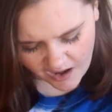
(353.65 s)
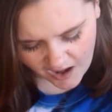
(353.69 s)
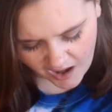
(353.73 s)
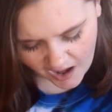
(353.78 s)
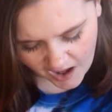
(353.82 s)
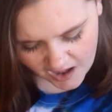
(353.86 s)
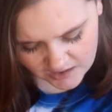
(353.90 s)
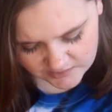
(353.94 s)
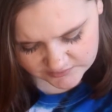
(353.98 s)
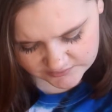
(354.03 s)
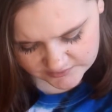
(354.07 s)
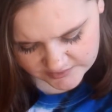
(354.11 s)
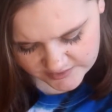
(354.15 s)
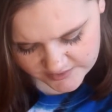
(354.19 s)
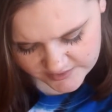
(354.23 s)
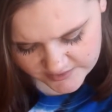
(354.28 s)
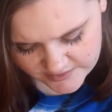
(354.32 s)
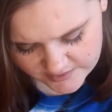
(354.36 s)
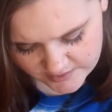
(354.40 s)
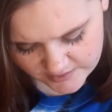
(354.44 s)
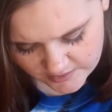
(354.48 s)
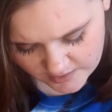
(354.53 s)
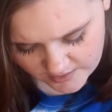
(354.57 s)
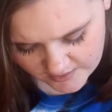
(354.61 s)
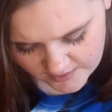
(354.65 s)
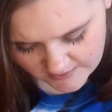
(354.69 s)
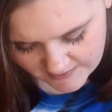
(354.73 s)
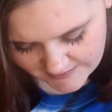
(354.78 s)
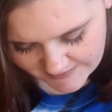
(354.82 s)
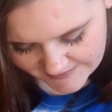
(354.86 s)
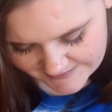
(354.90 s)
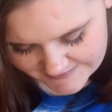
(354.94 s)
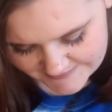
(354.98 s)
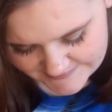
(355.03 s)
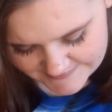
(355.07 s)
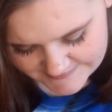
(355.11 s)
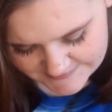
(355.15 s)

and it's